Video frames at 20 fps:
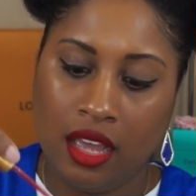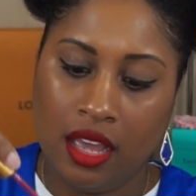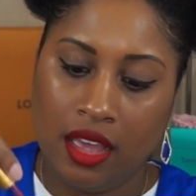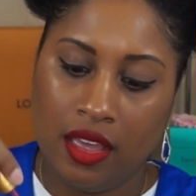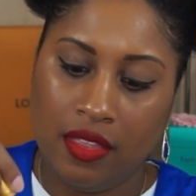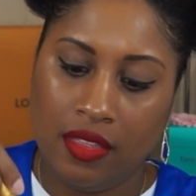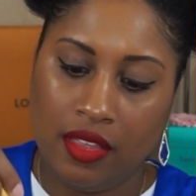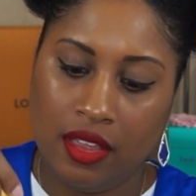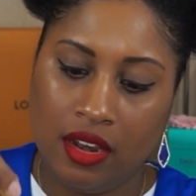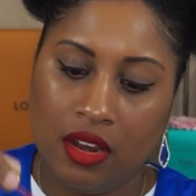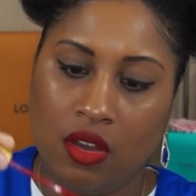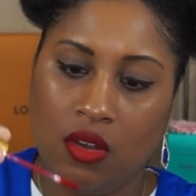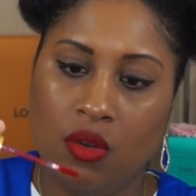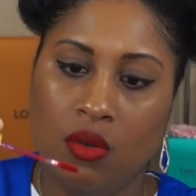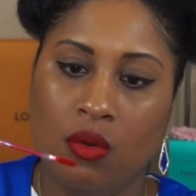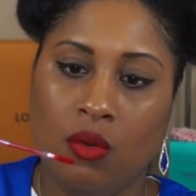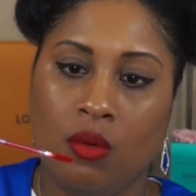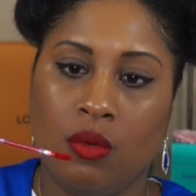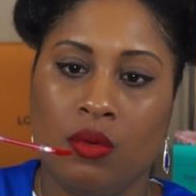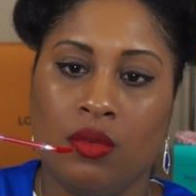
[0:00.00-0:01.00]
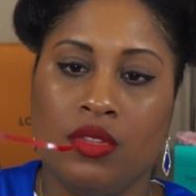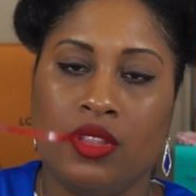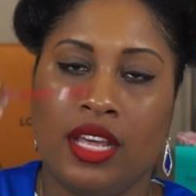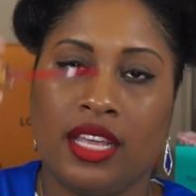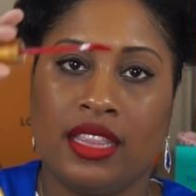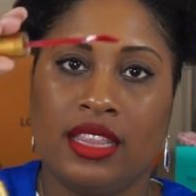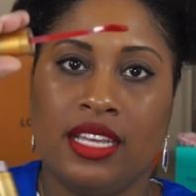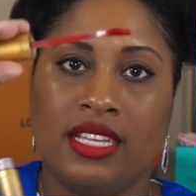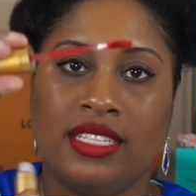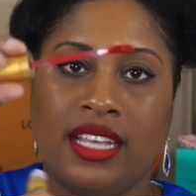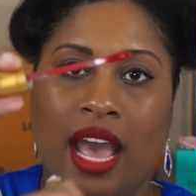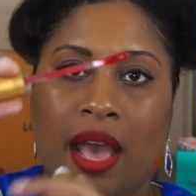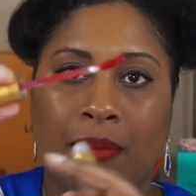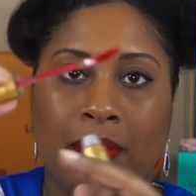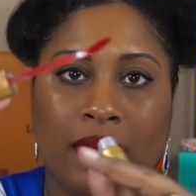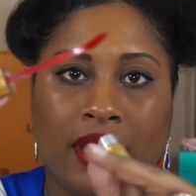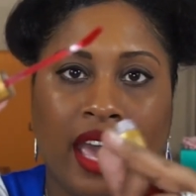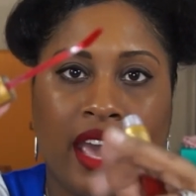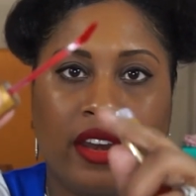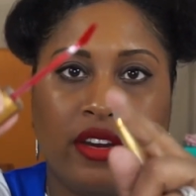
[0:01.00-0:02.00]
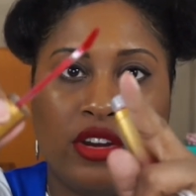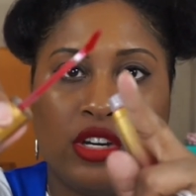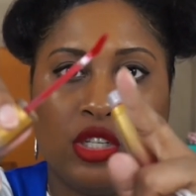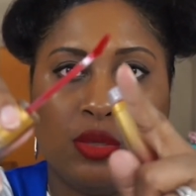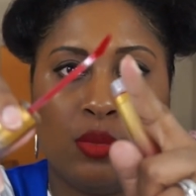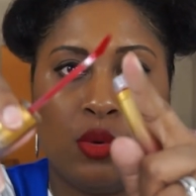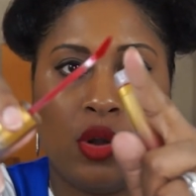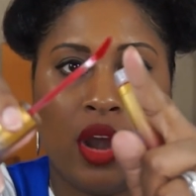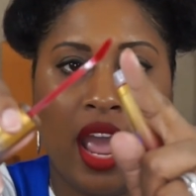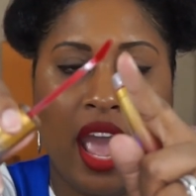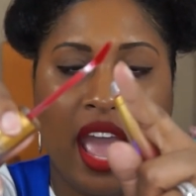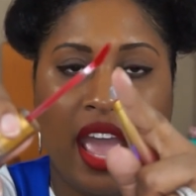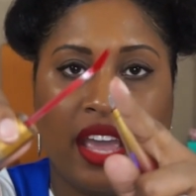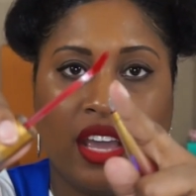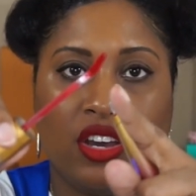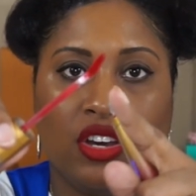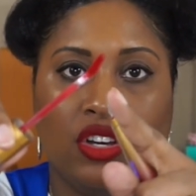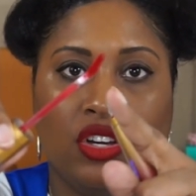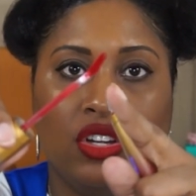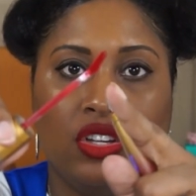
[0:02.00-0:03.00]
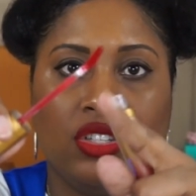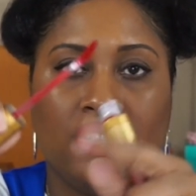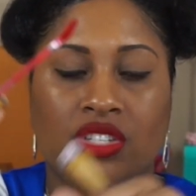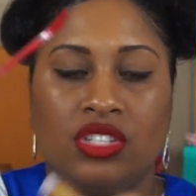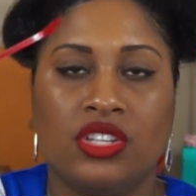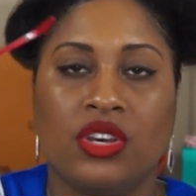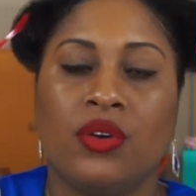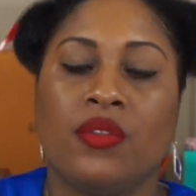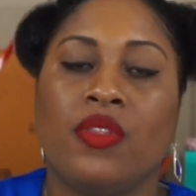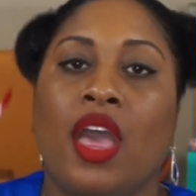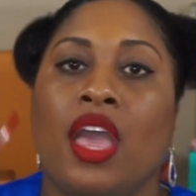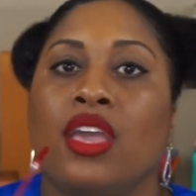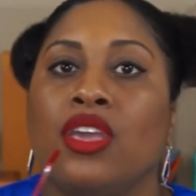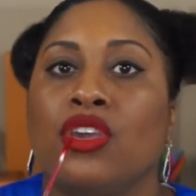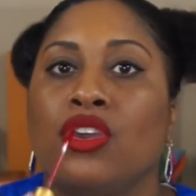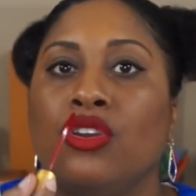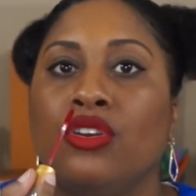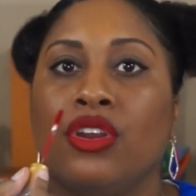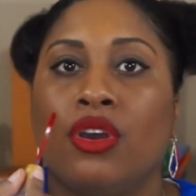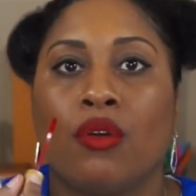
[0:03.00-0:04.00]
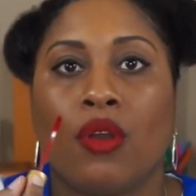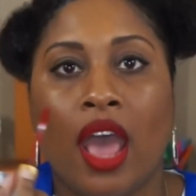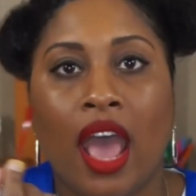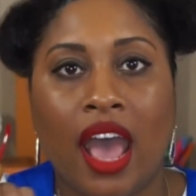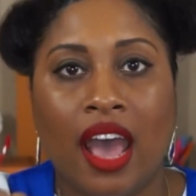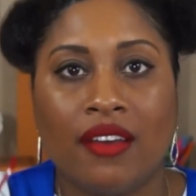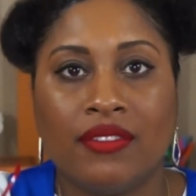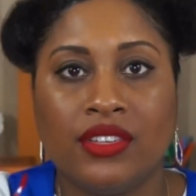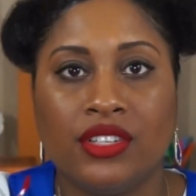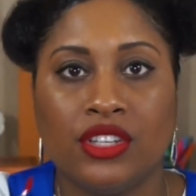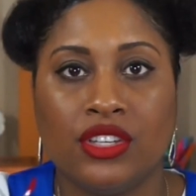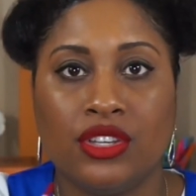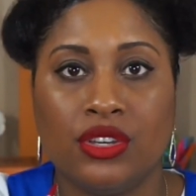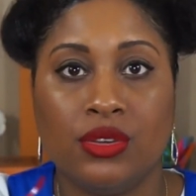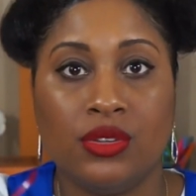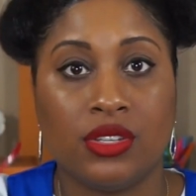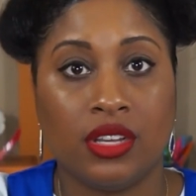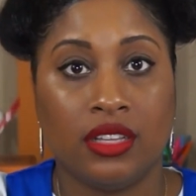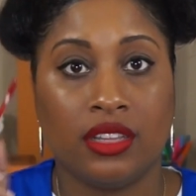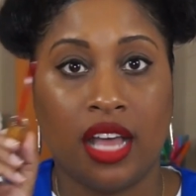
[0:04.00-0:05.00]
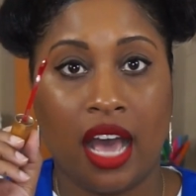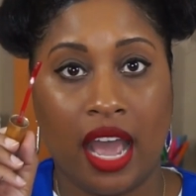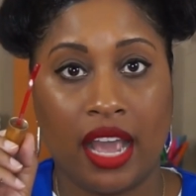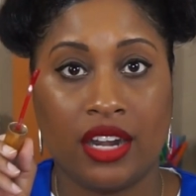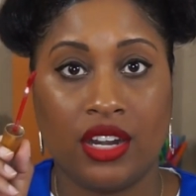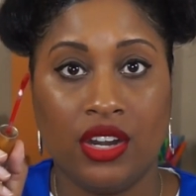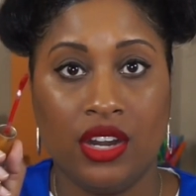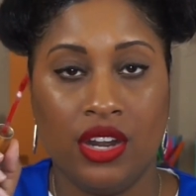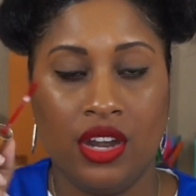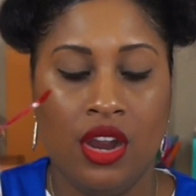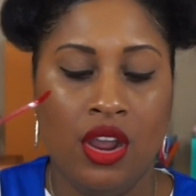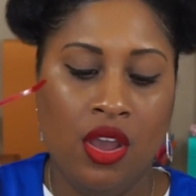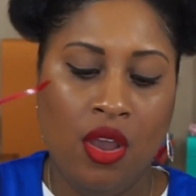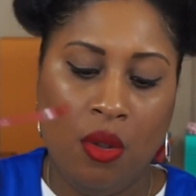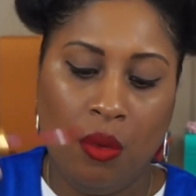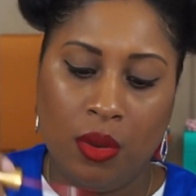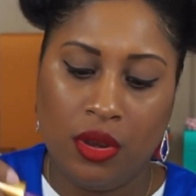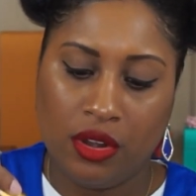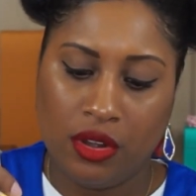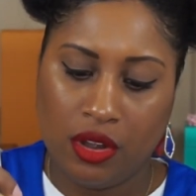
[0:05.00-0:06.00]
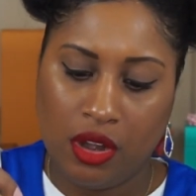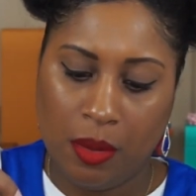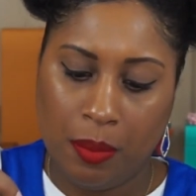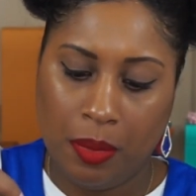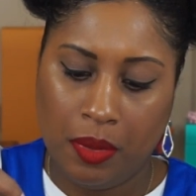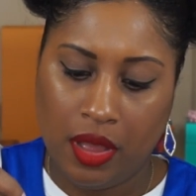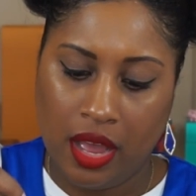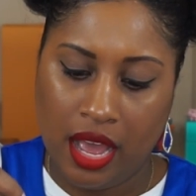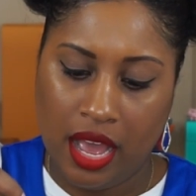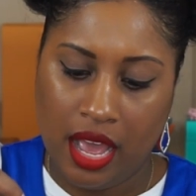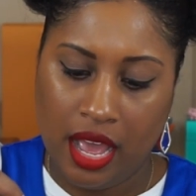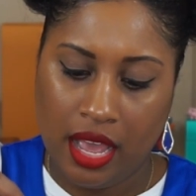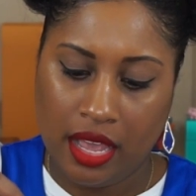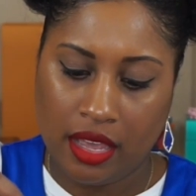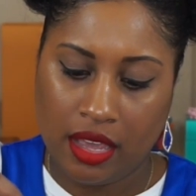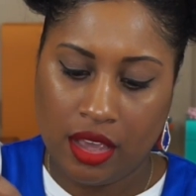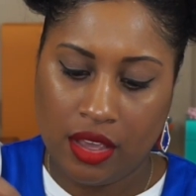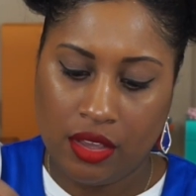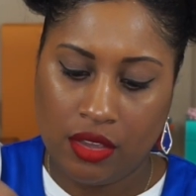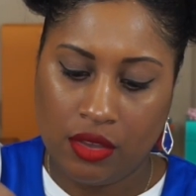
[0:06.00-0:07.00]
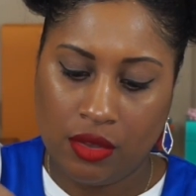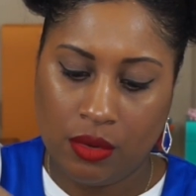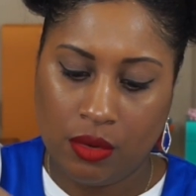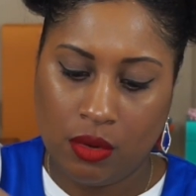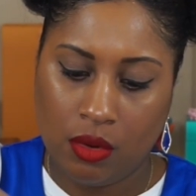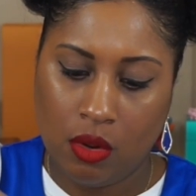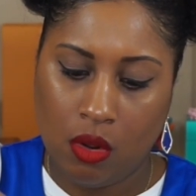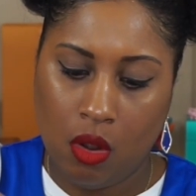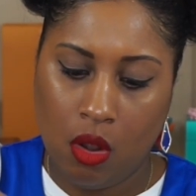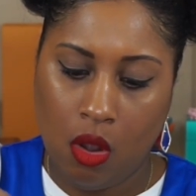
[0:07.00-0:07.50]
And then, oh, like this applicator is more angled so that you don't have to use a liner when you're applying your,